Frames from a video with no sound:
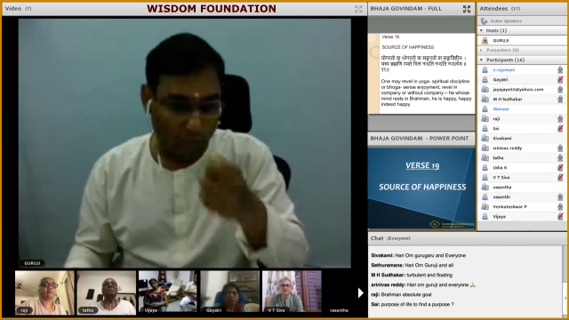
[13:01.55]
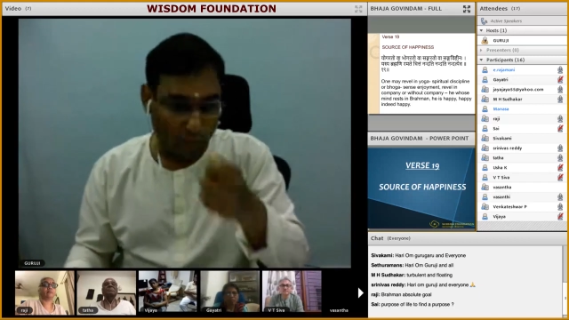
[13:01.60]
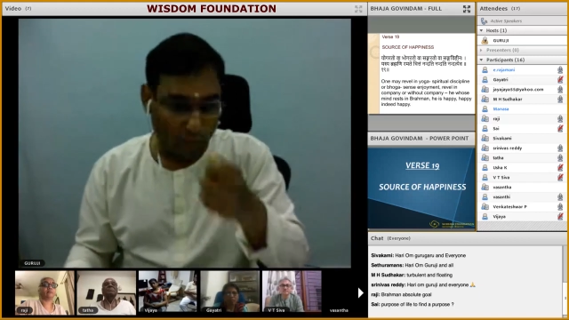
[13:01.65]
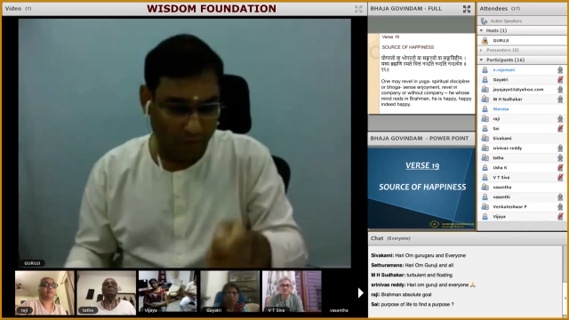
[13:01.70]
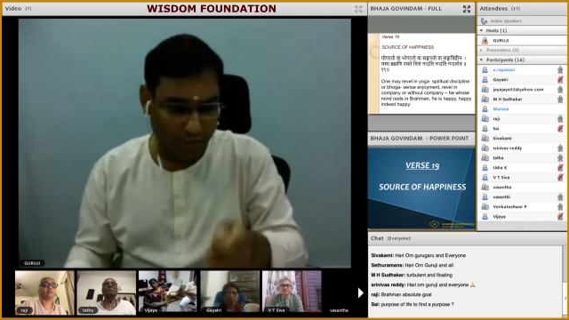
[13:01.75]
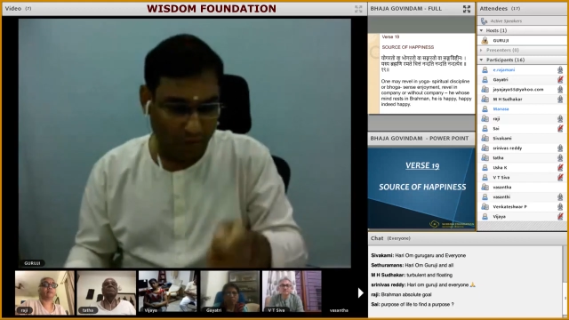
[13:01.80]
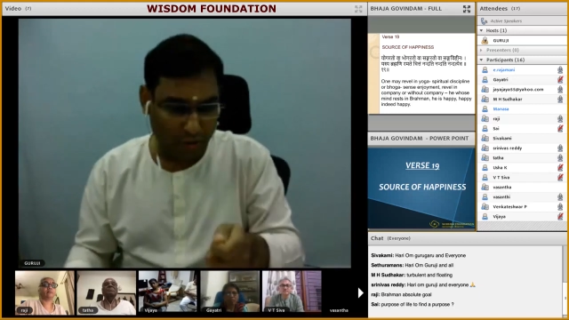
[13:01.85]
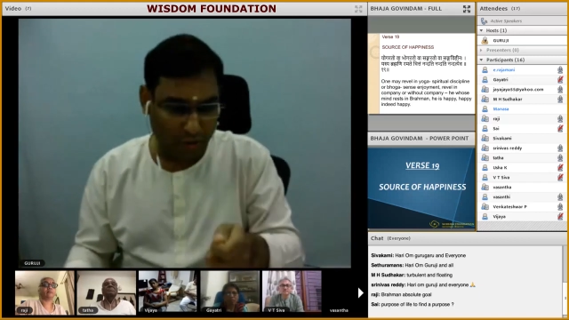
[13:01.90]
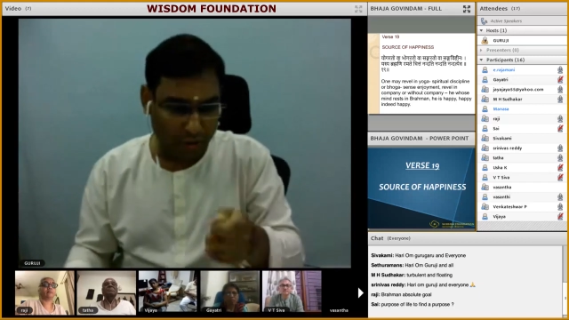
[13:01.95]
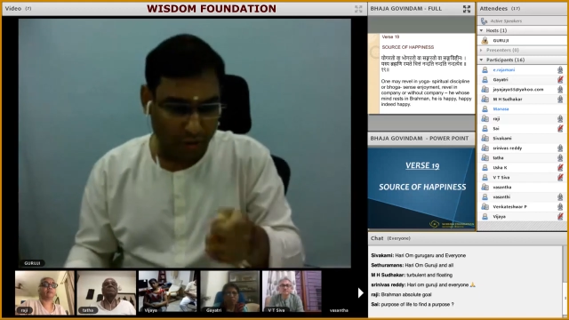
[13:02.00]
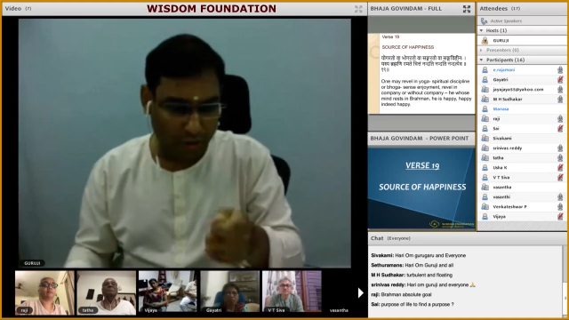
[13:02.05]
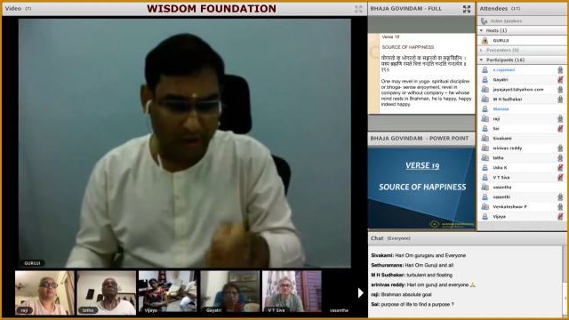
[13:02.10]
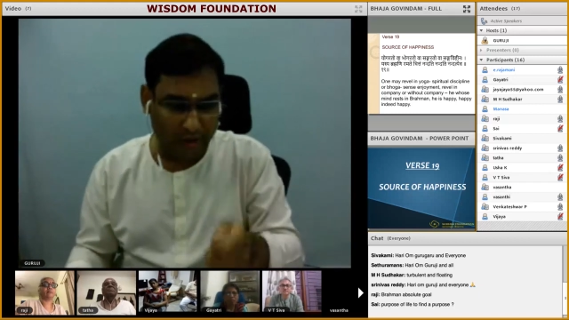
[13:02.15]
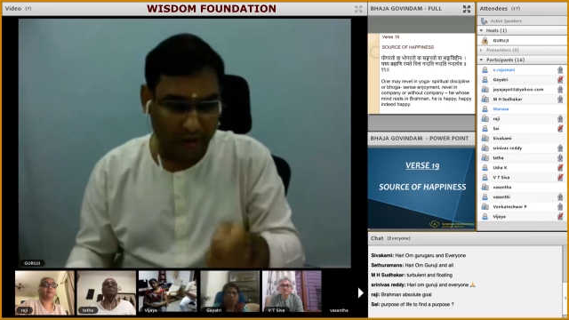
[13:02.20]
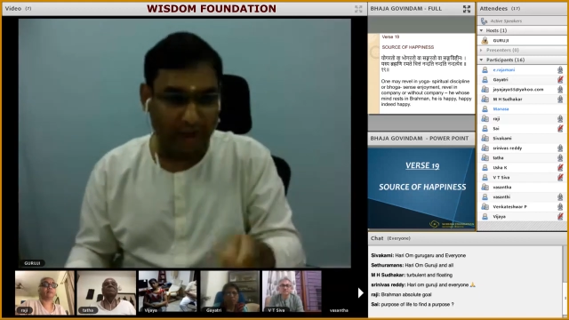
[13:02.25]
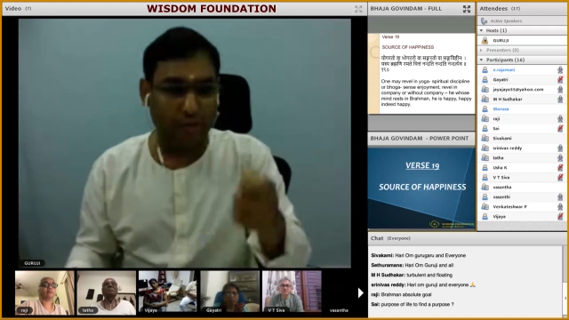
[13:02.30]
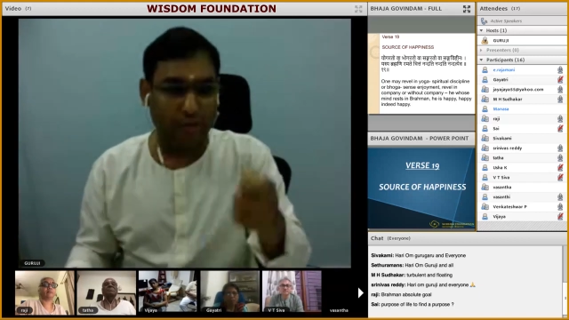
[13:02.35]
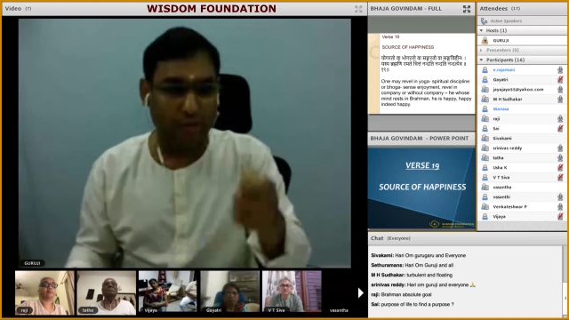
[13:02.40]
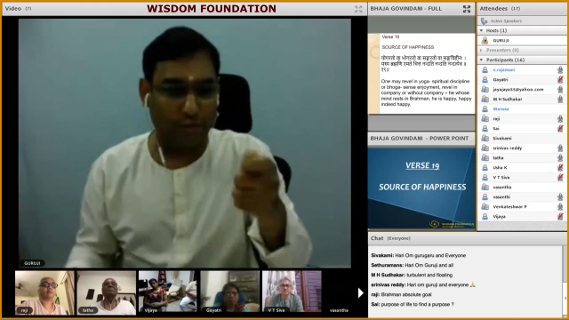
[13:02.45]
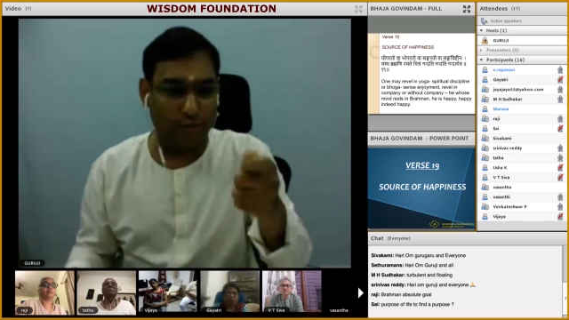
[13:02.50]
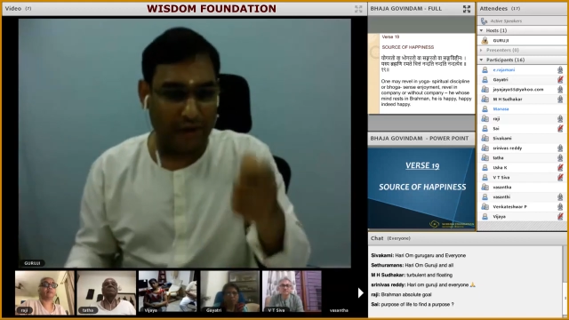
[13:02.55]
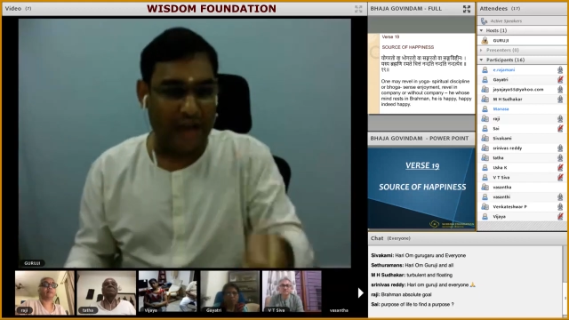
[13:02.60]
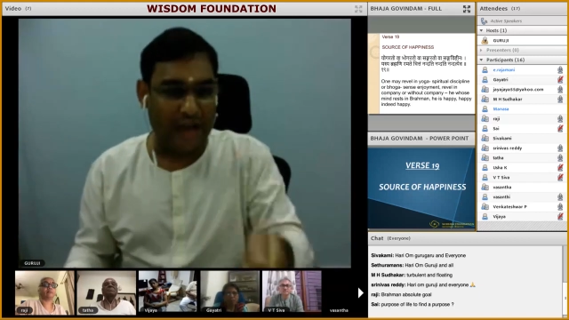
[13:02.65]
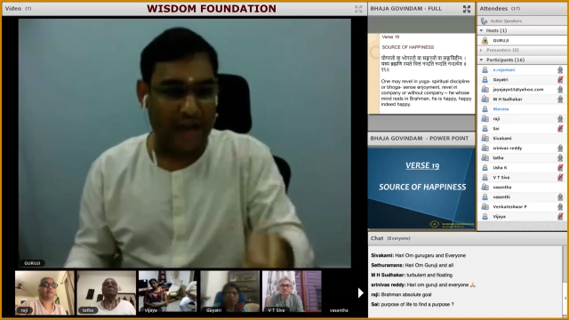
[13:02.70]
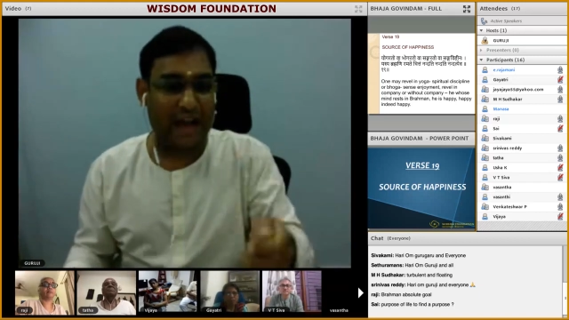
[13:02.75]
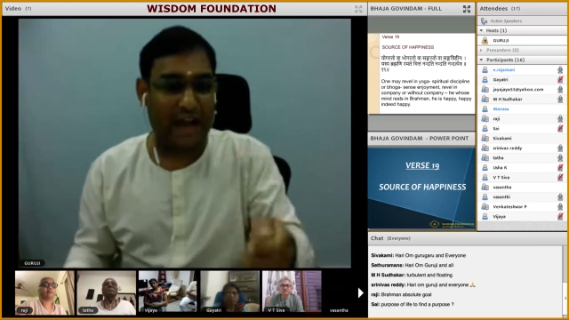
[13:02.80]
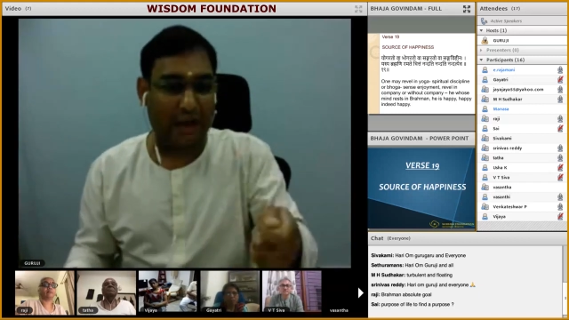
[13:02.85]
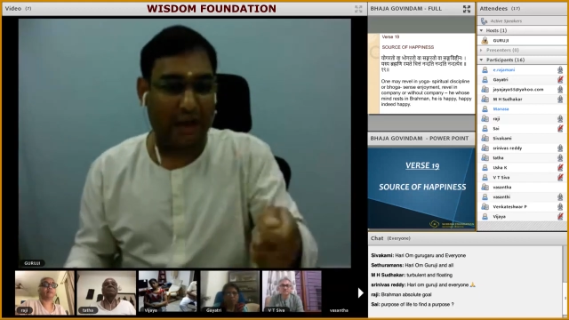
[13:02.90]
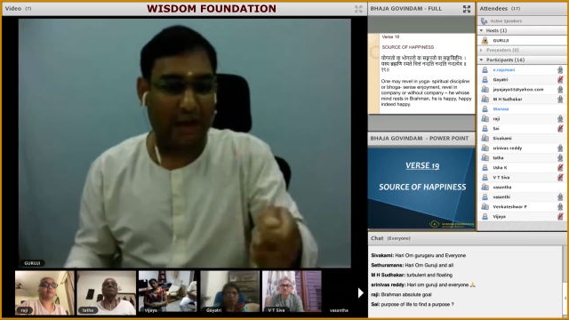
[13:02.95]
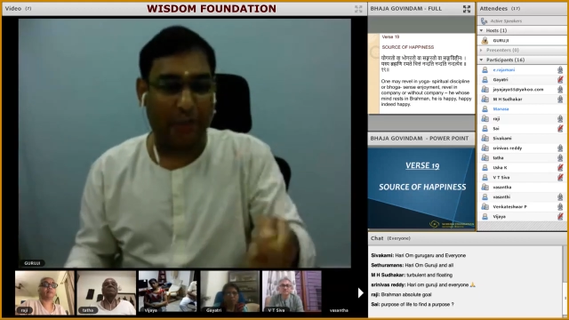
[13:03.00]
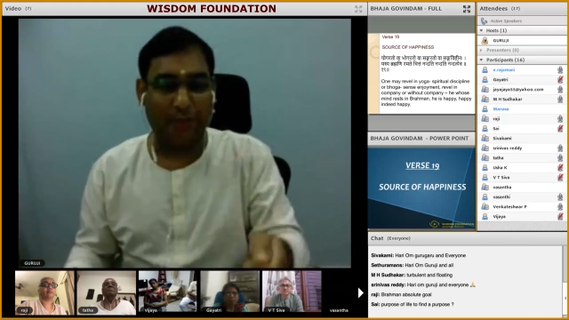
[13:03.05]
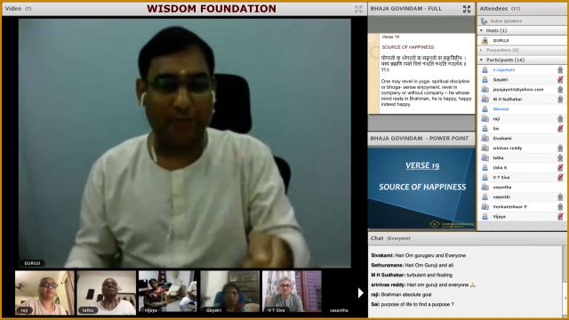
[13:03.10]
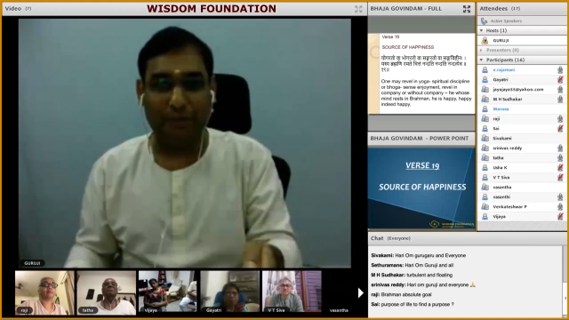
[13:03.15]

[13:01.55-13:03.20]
what do I need to do now?